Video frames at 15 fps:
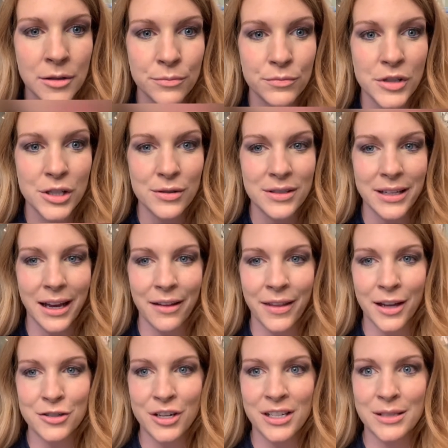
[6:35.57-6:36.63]
Do you see how
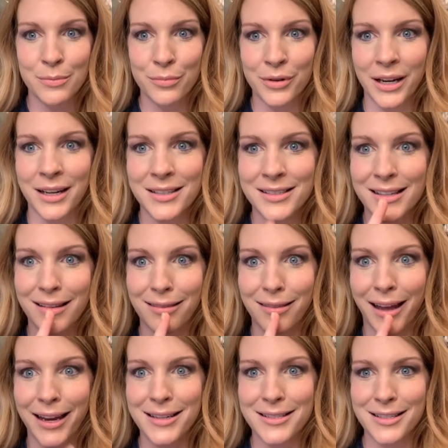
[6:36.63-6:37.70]
that just brings
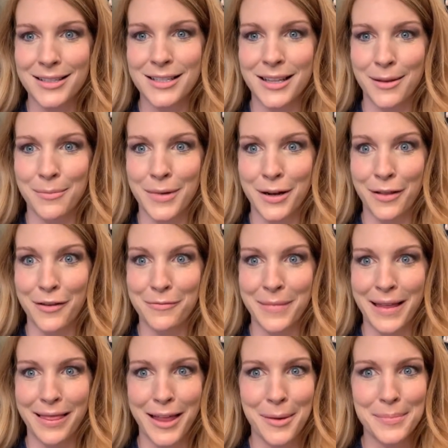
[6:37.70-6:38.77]
light to the middle of my
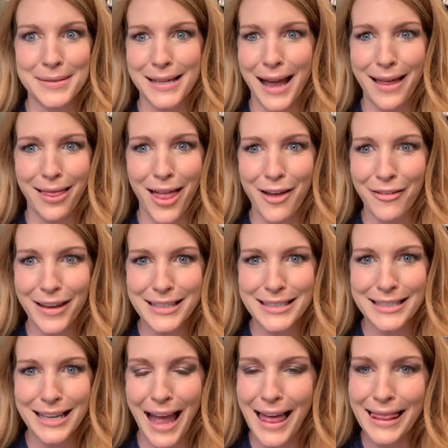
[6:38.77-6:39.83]
lips? I love it.
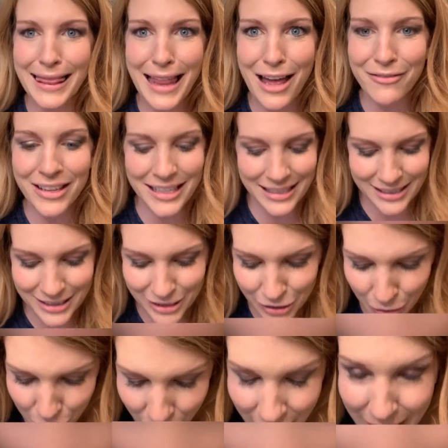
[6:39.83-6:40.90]
I love it. So
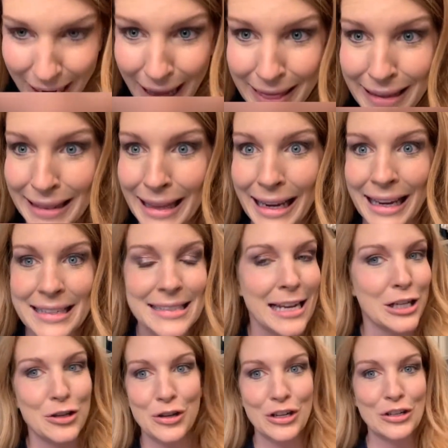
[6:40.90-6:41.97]
great. And then, like I said,
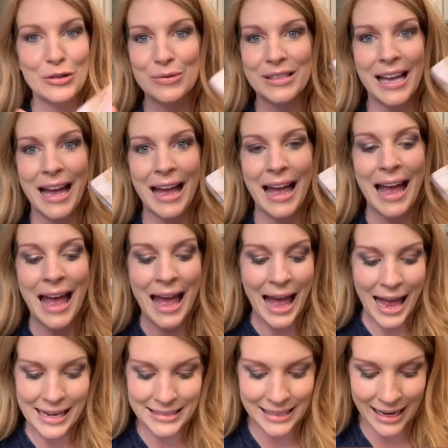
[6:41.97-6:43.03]
you can use that
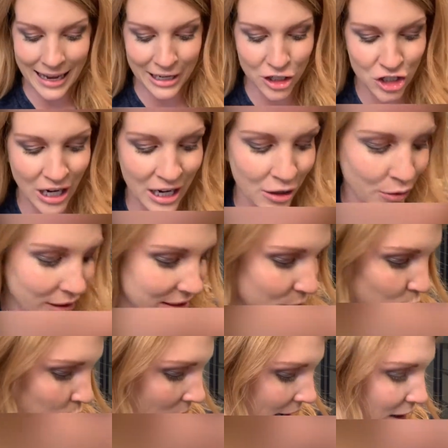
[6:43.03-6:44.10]
as an eyeshadow as
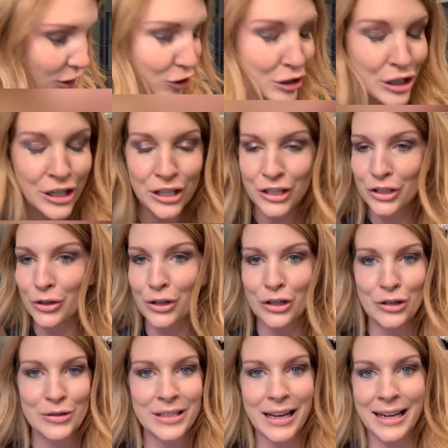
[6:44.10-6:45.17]
well. You could
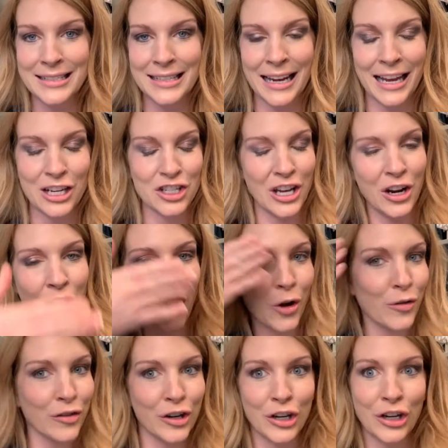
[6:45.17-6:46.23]
use it as an eyeshadow
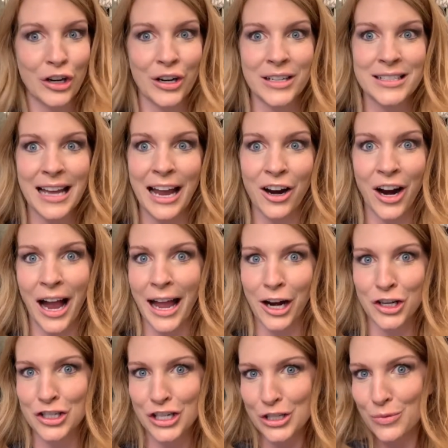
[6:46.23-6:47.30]
over your entire eye
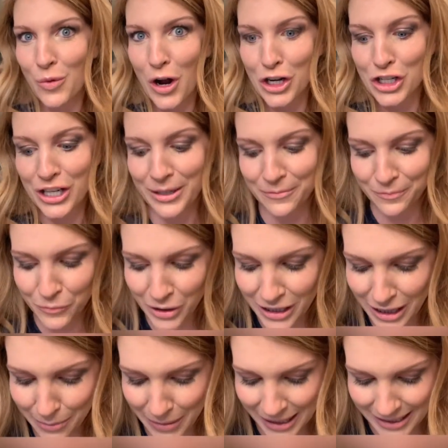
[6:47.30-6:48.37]
and just wash it with
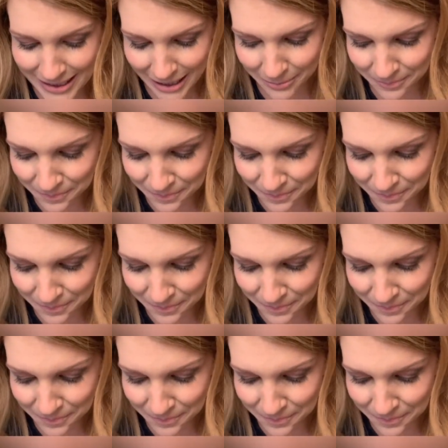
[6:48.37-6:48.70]
Glamazing.